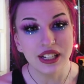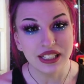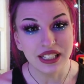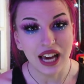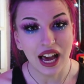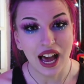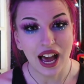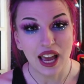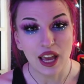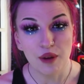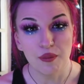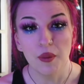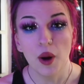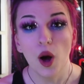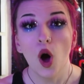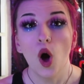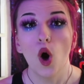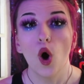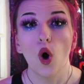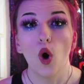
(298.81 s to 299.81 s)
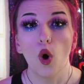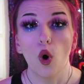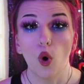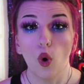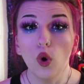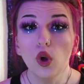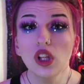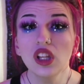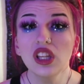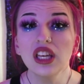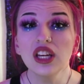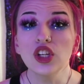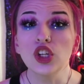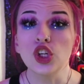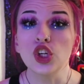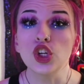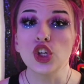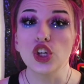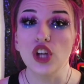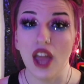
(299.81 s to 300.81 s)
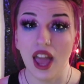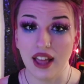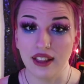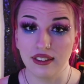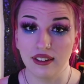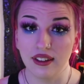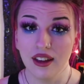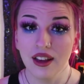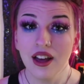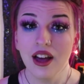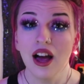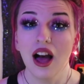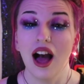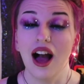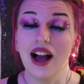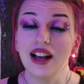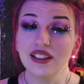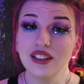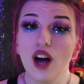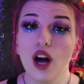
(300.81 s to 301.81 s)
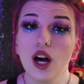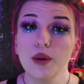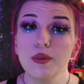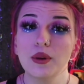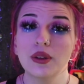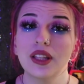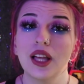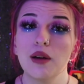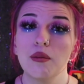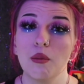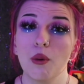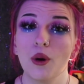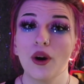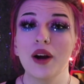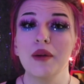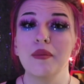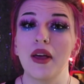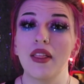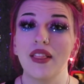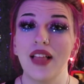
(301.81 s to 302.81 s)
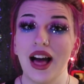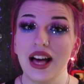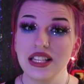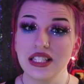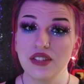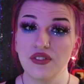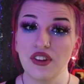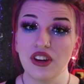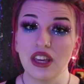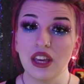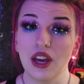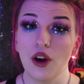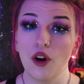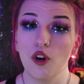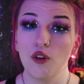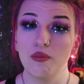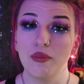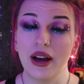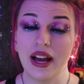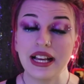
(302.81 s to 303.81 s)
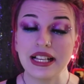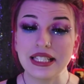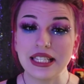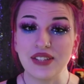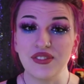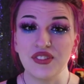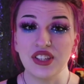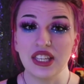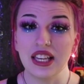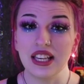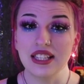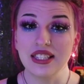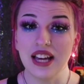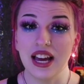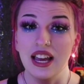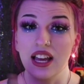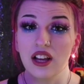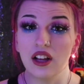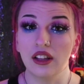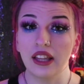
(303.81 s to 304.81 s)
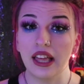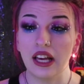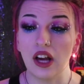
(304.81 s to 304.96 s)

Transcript: Time. Holy shit. I talked about that more in my last video, my DVDs I like